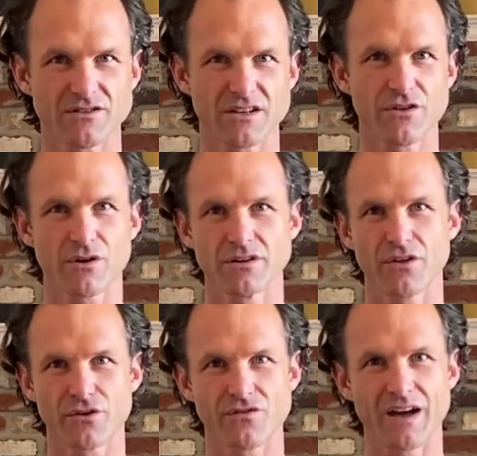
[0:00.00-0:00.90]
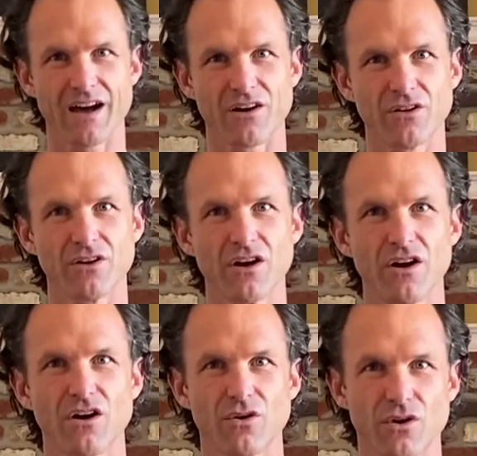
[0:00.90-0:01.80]
either another vowel
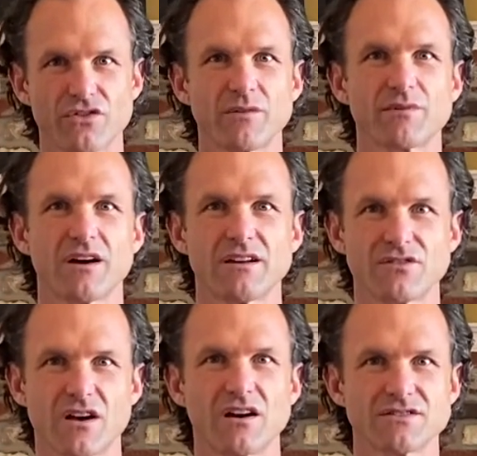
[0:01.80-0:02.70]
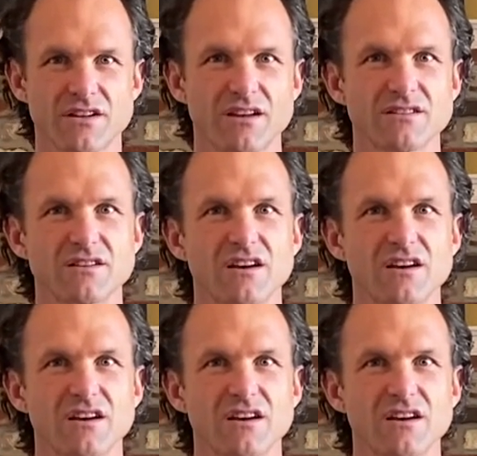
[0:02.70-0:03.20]
or some kind of consonant.